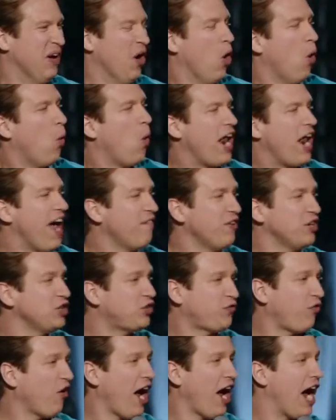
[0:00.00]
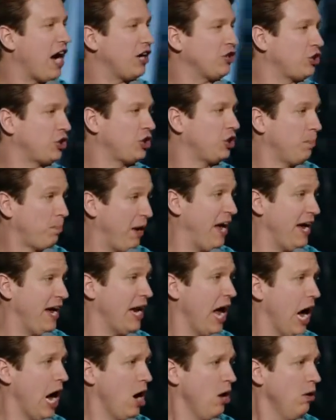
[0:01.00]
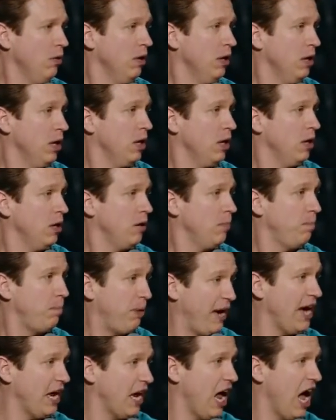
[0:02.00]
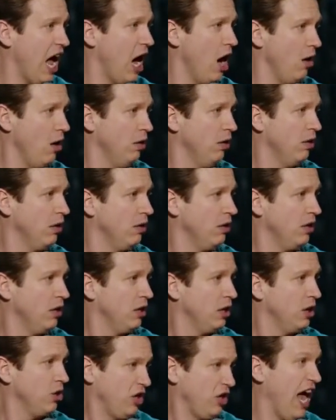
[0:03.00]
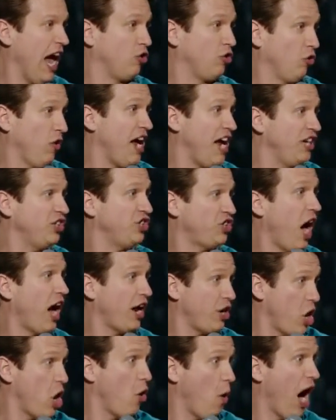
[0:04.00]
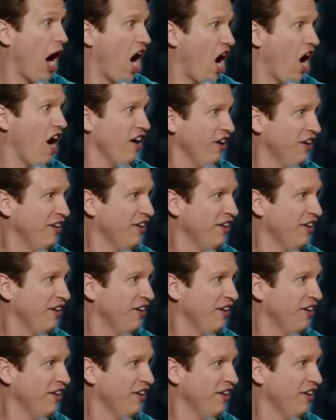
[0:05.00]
Whatever's fresh. Pinot? Pinot? Yeah, Greece, not Noir?